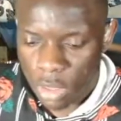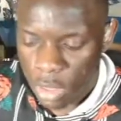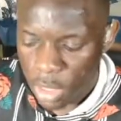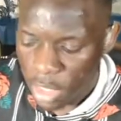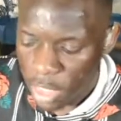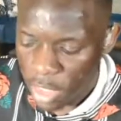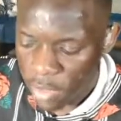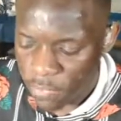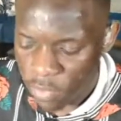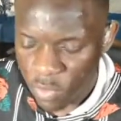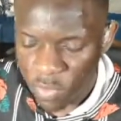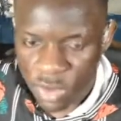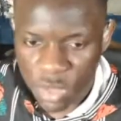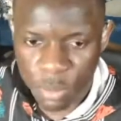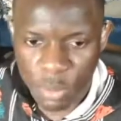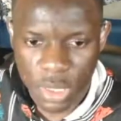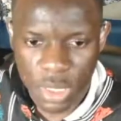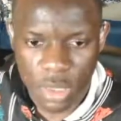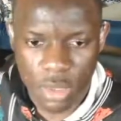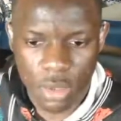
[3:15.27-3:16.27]
have a
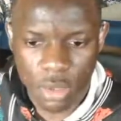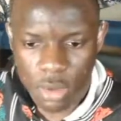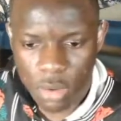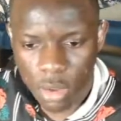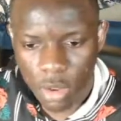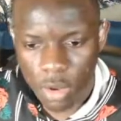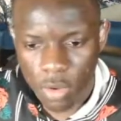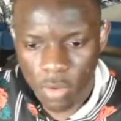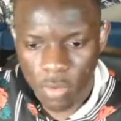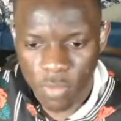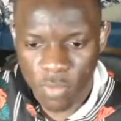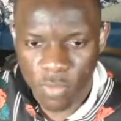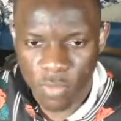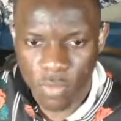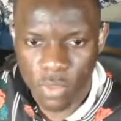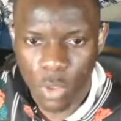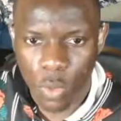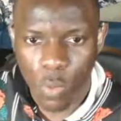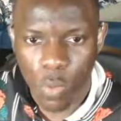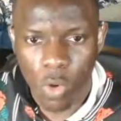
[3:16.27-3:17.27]
repeat of
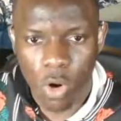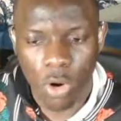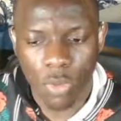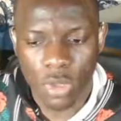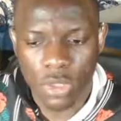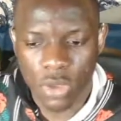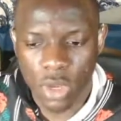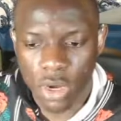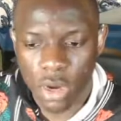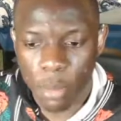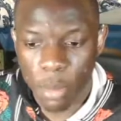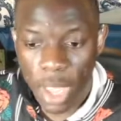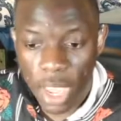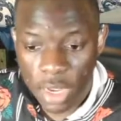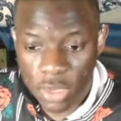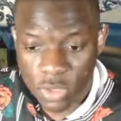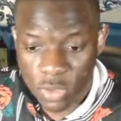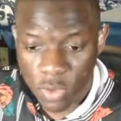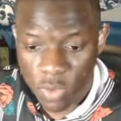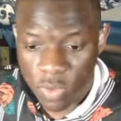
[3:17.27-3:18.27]
the war we saw in the
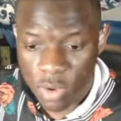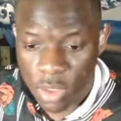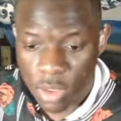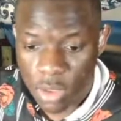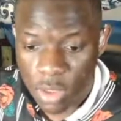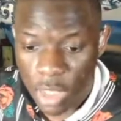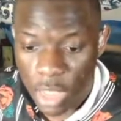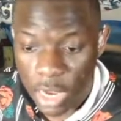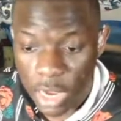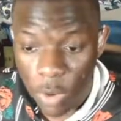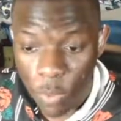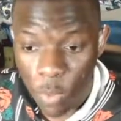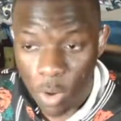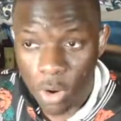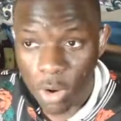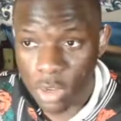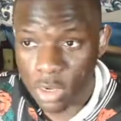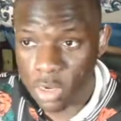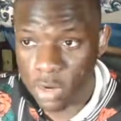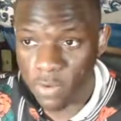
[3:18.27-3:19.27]
backstory, and that war
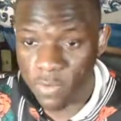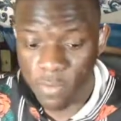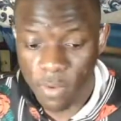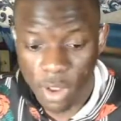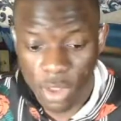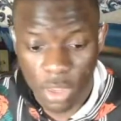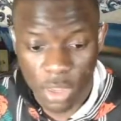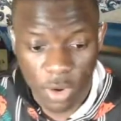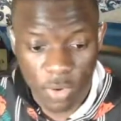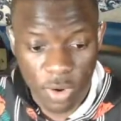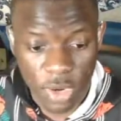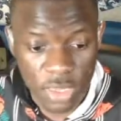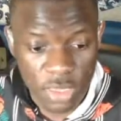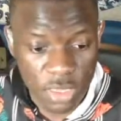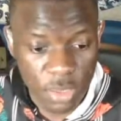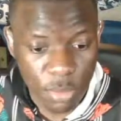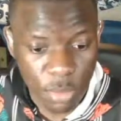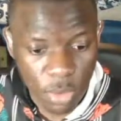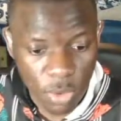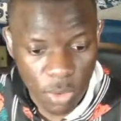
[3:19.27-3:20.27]
looked fucking
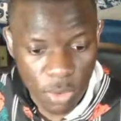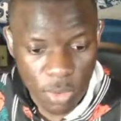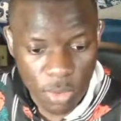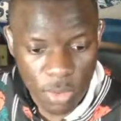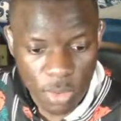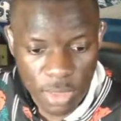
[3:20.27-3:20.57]
crazy, bro.